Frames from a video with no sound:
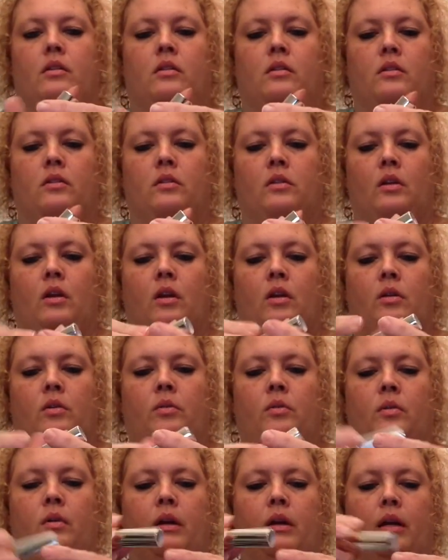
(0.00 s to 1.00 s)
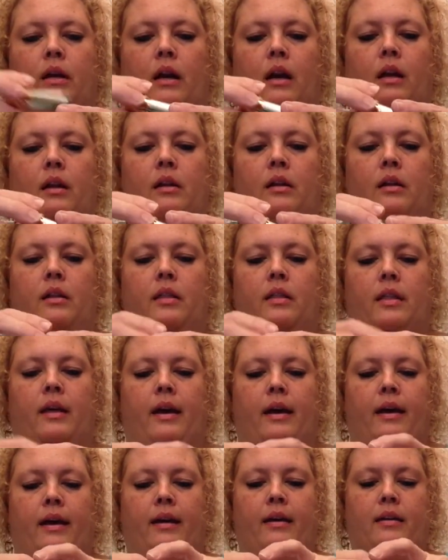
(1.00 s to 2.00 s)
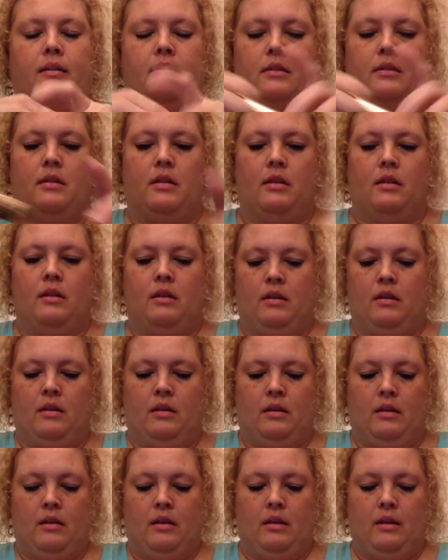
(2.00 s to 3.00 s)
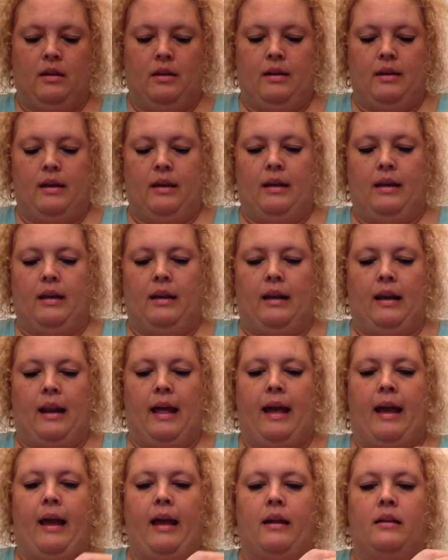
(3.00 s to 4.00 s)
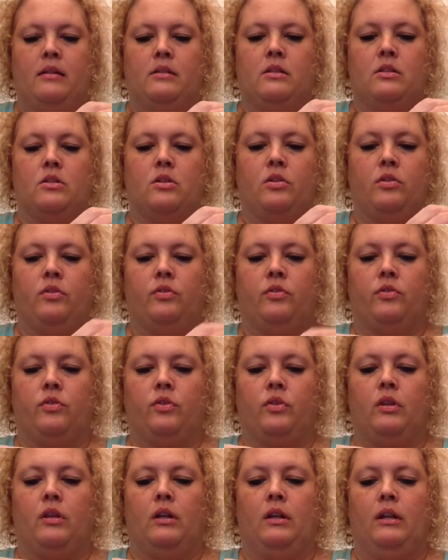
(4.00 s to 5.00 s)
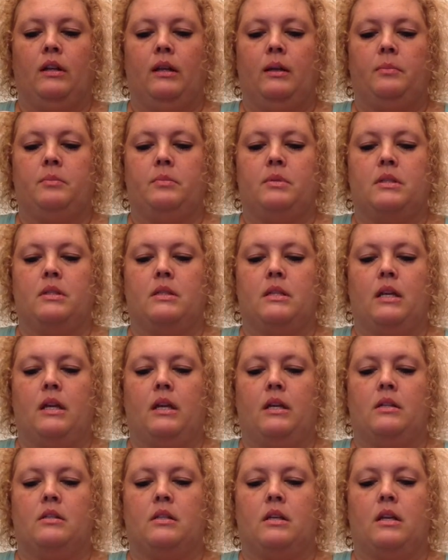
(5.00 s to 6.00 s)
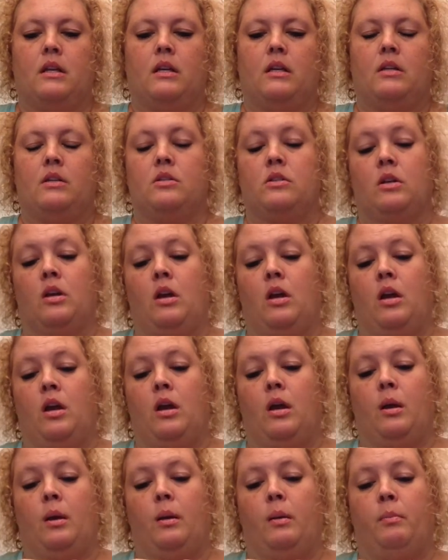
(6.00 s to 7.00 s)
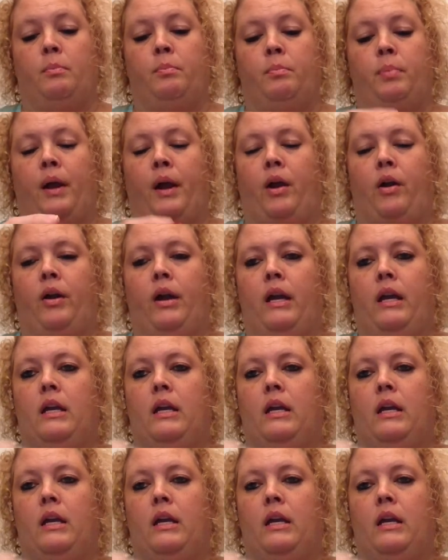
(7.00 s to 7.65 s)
So, got that. And last for the lipsticks is Berry